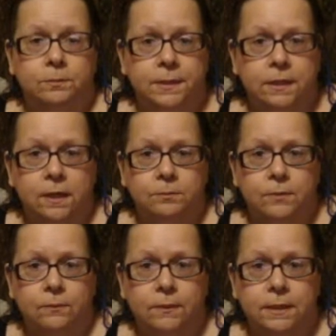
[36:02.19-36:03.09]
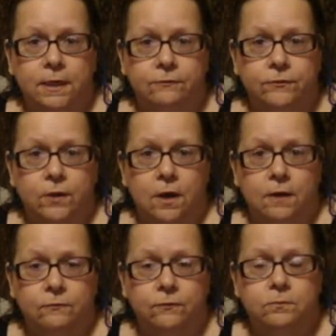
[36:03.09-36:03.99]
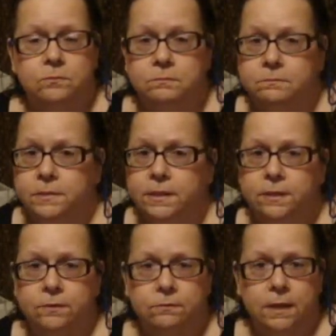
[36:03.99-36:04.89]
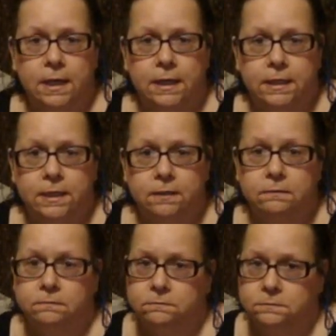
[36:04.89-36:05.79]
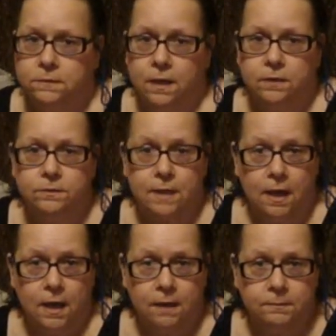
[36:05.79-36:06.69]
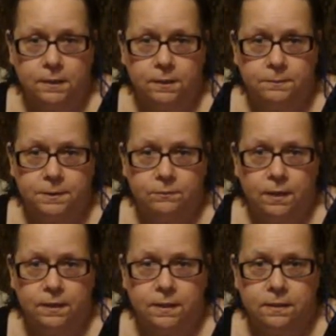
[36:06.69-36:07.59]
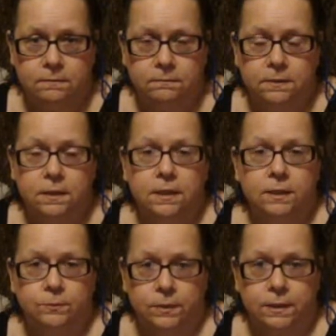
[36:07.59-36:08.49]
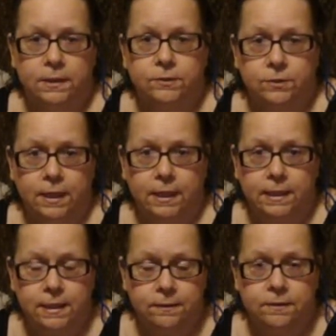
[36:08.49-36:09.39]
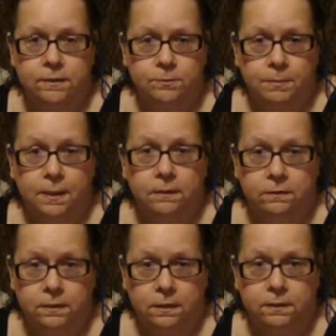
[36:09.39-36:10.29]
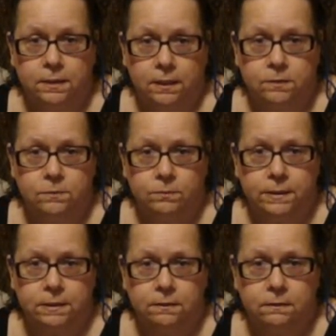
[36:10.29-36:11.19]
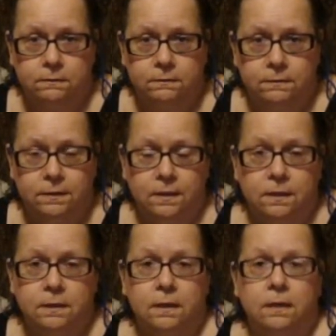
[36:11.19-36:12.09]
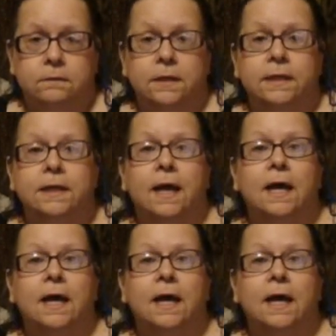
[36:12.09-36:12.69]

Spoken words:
pick up where we left off. Be ready, because I'm going to be ready. And we're going to try and get this part done next week. Alright,